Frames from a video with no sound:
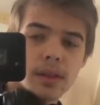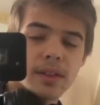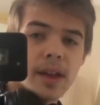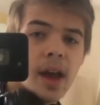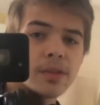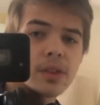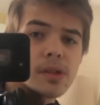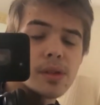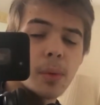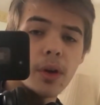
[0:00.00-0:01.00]
The day after
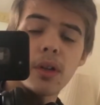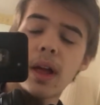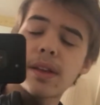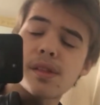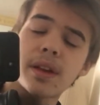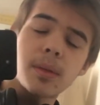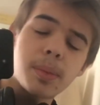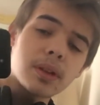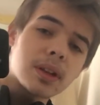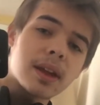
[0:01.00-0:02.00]
this debacle, I decide to
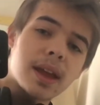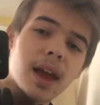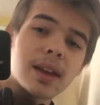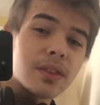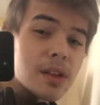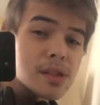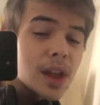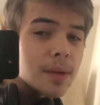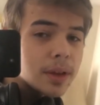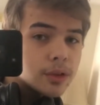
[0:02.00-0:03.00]
build it again and this
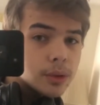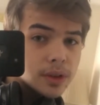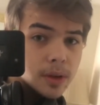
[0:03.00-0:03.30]
time I do it to